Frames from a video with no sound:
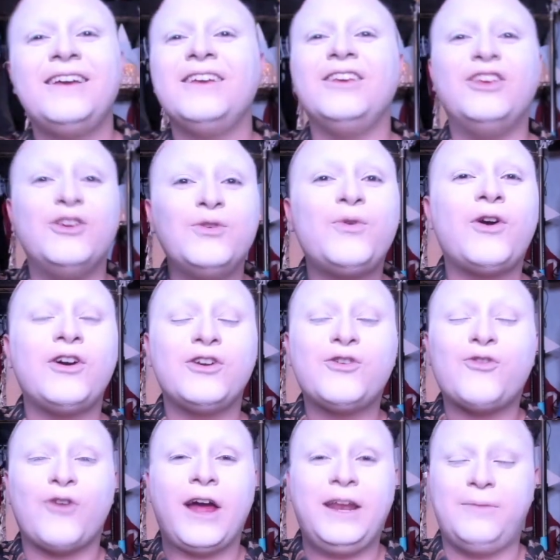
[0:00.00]
You are
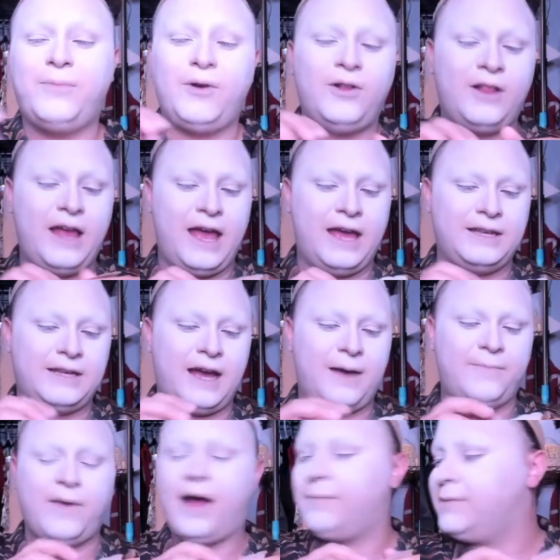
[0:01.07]
incredible, and
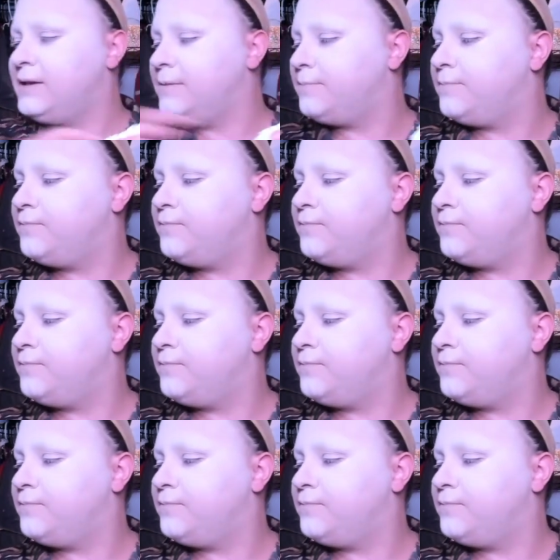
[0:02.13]
I'm gonna